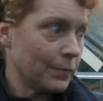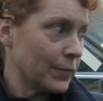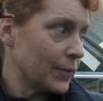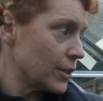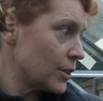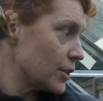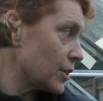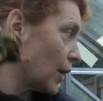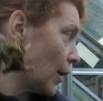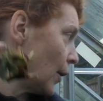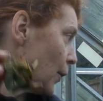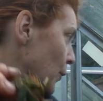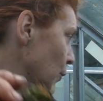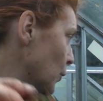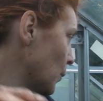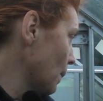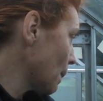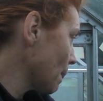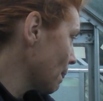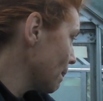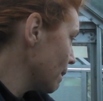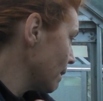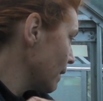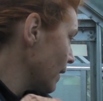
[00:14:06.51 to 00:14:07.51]
So
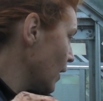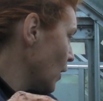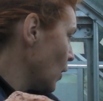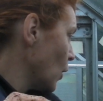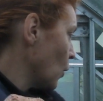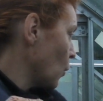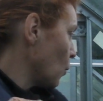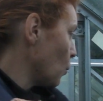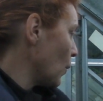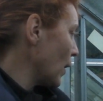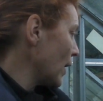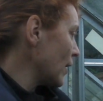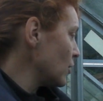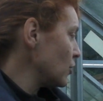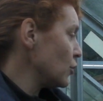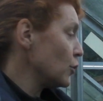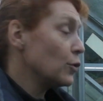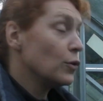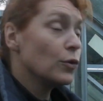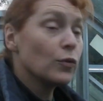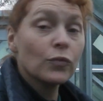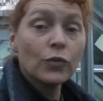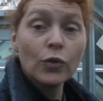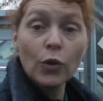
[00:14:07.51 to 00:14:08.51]
when
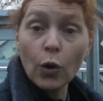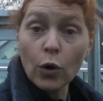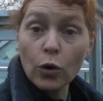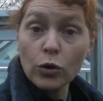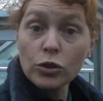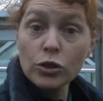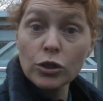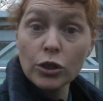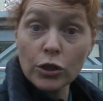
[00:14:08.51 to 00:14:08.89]
you've got